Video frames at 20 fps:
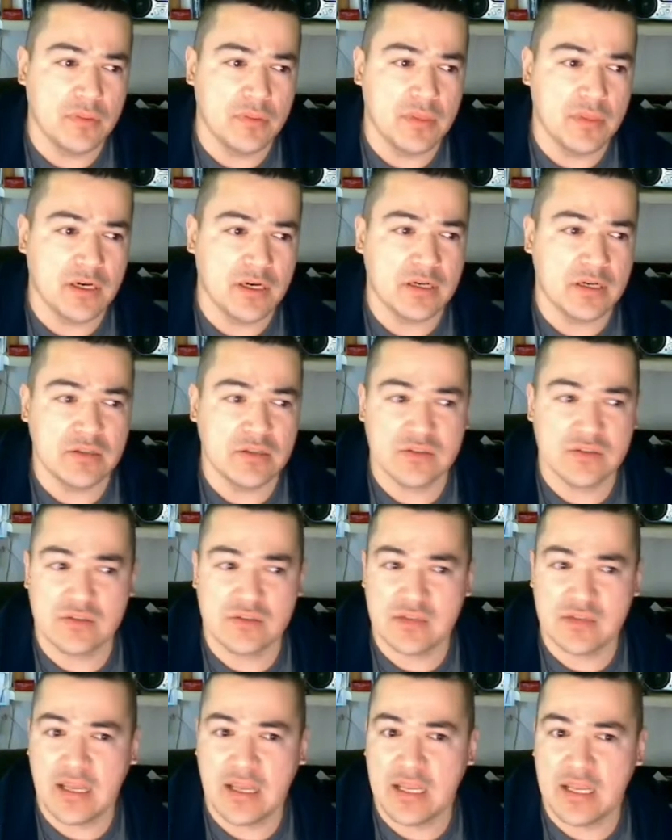
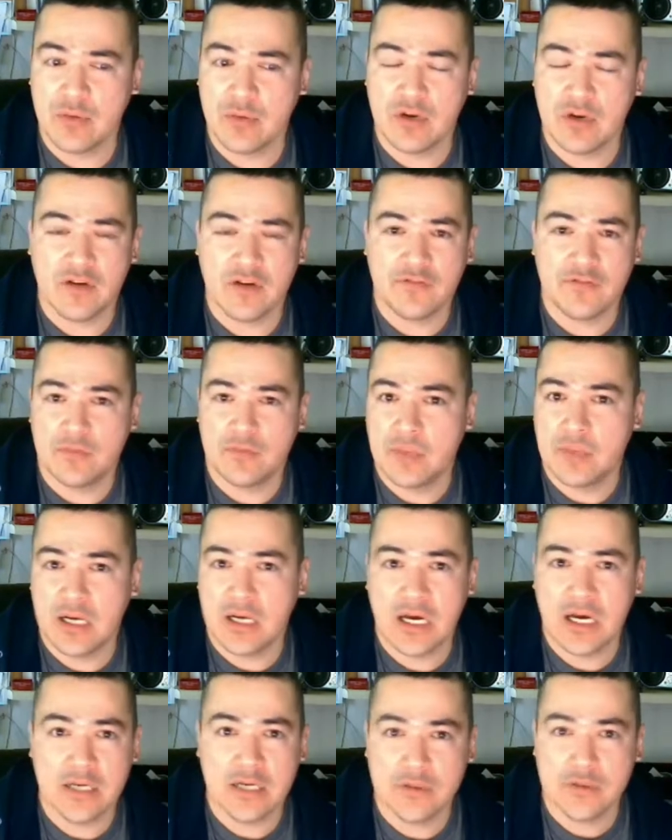There's anywhere from
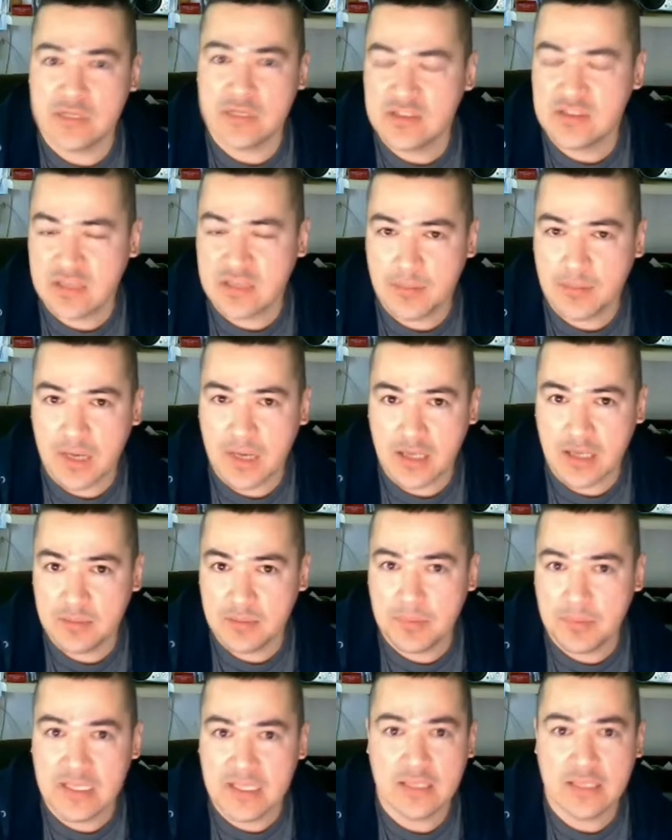100 some
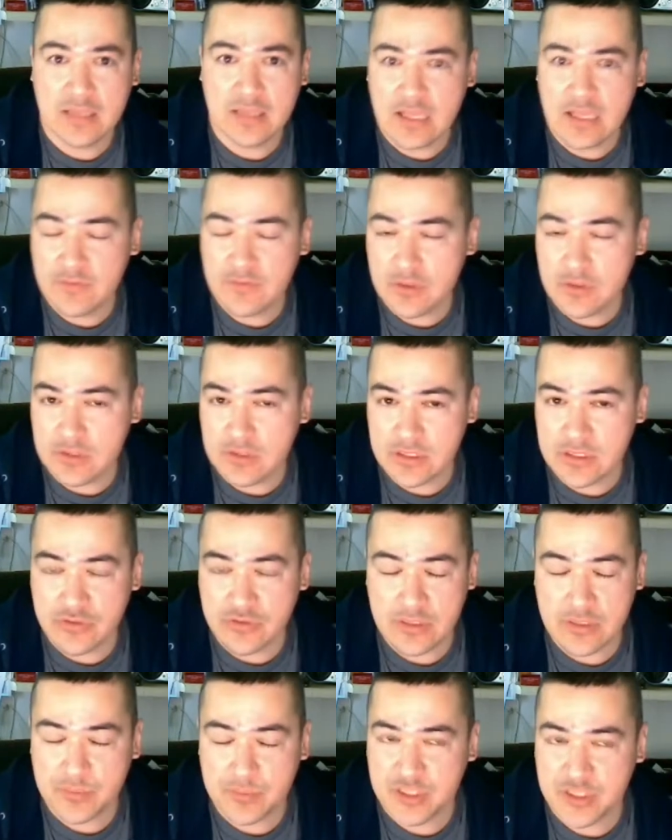odd bit level
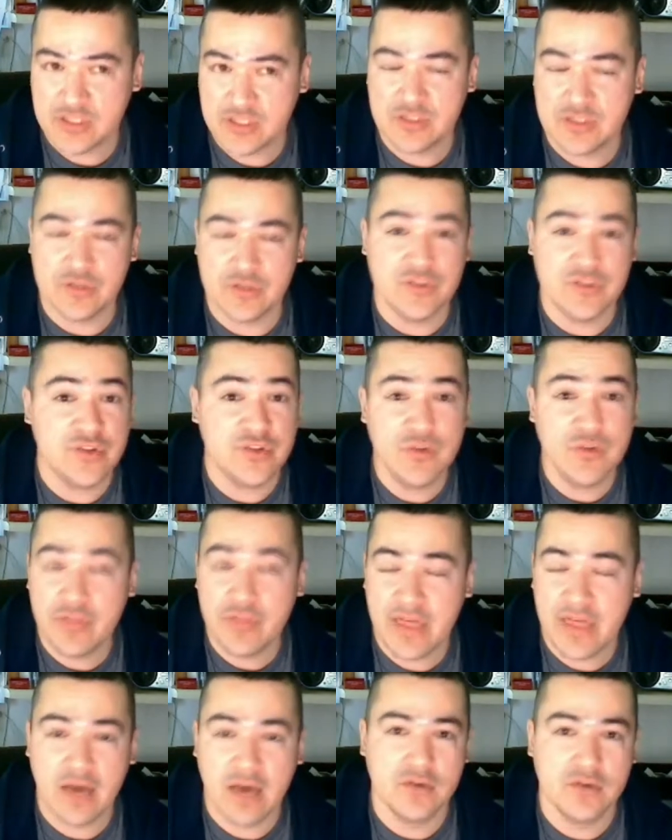encryption to
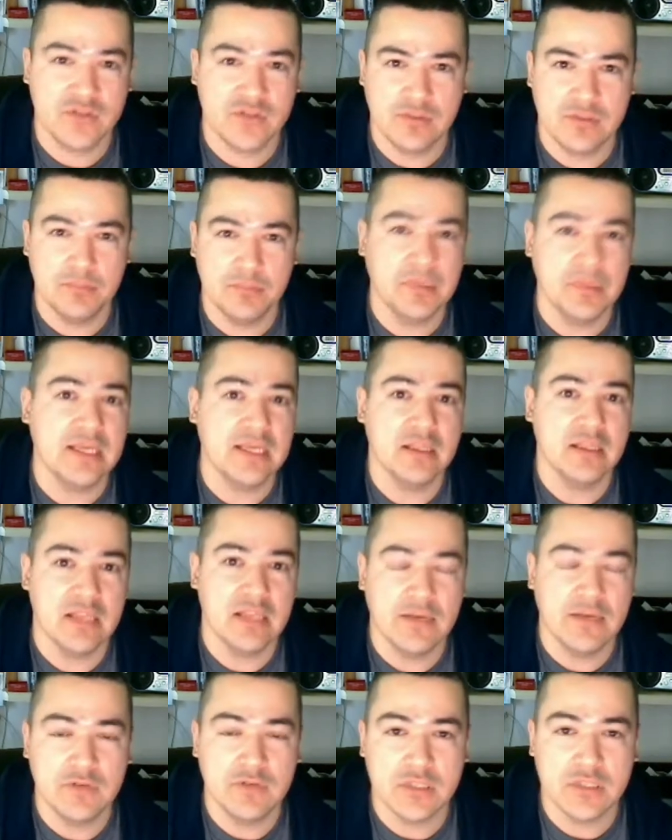2,000 bit
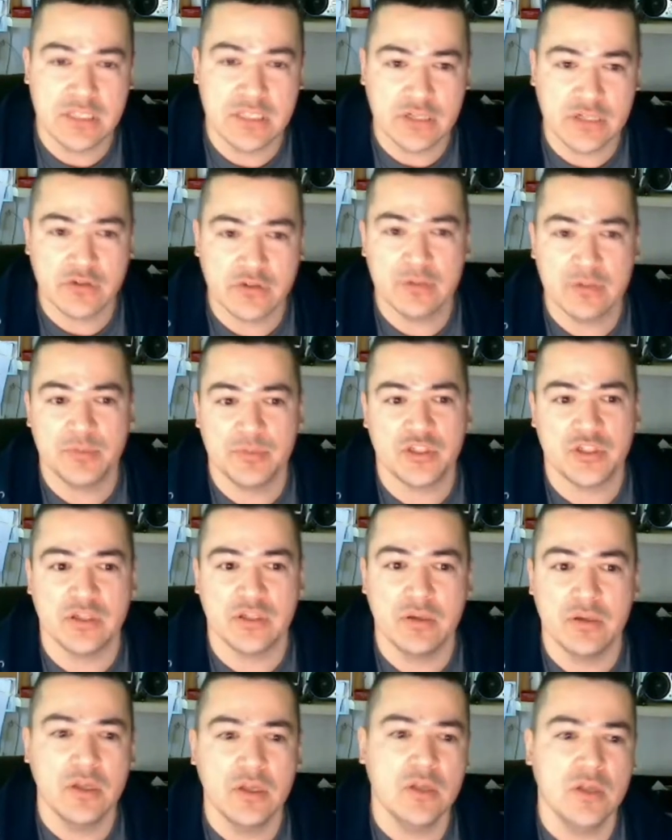level
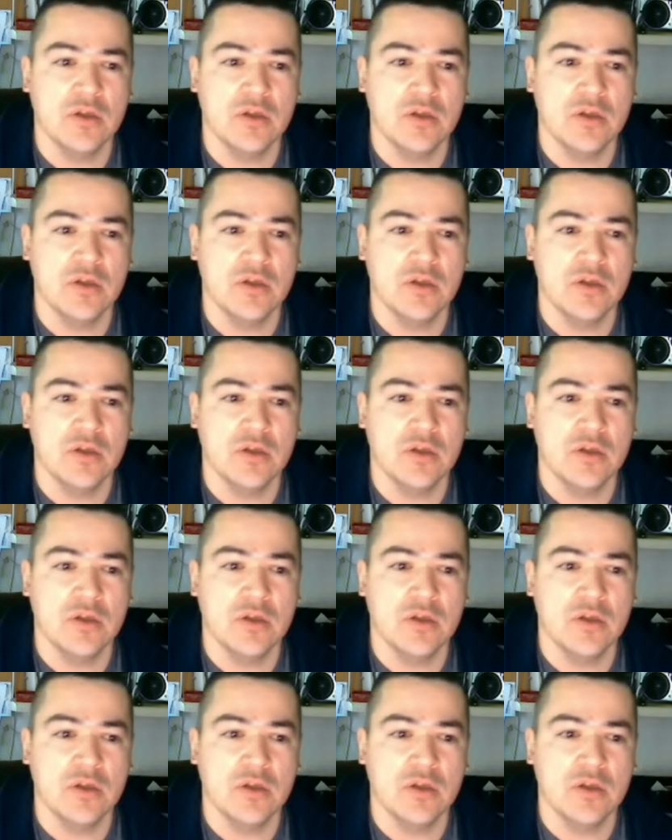encryption